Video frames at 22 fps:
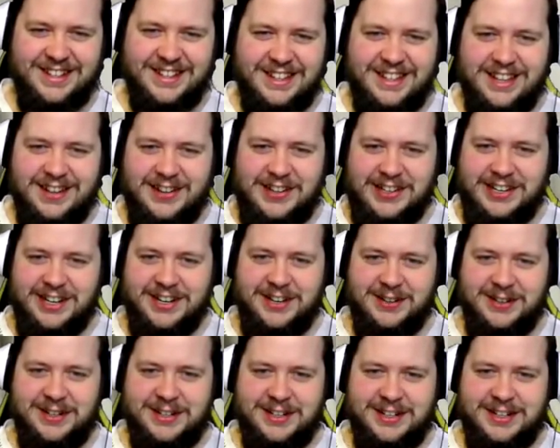There we
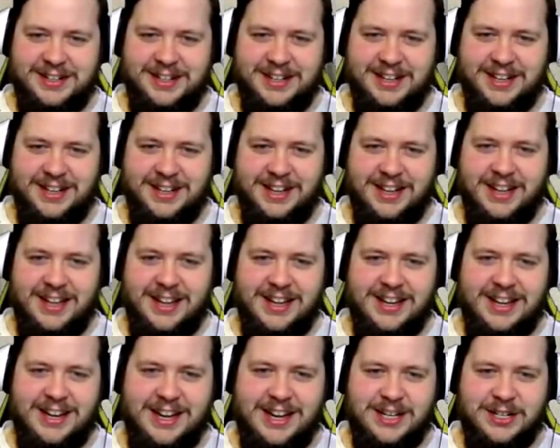go.
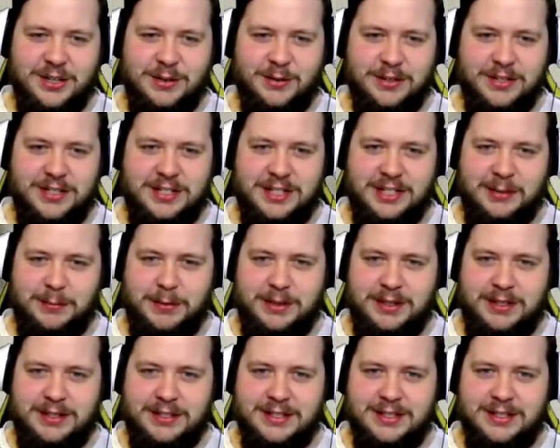An interesting
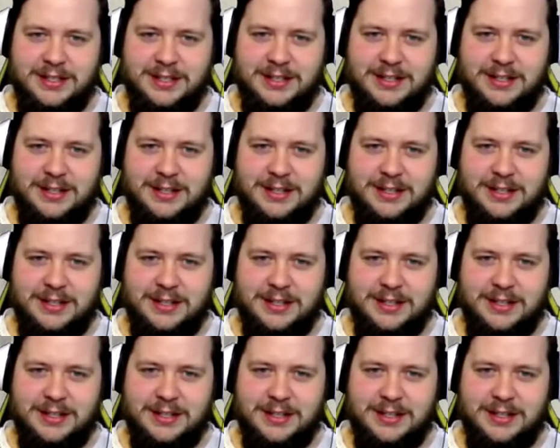piece.